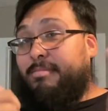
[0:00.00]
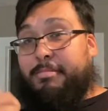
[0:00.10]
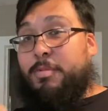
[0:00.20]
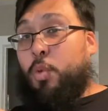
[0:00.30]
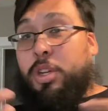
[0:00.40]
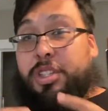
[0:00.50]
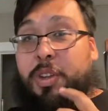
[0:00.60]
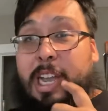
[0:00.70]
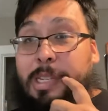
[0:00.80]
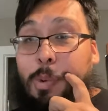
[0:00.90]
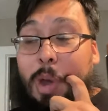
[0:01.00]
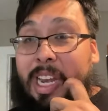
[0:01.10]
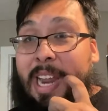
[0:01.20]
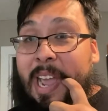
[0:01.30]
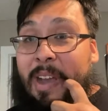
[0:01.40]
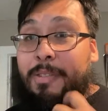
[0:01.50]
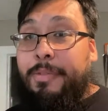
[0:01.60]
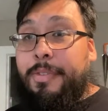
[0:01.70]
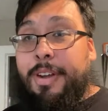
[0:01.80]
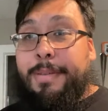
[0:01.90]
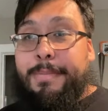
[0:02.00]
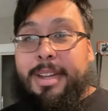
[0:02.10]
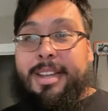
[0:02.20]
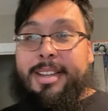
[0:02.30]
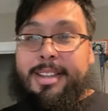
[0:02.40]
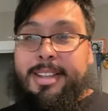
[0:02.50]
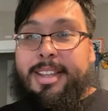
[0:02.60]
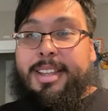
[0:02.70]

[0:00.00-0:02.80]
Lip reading: once you guys wind down from a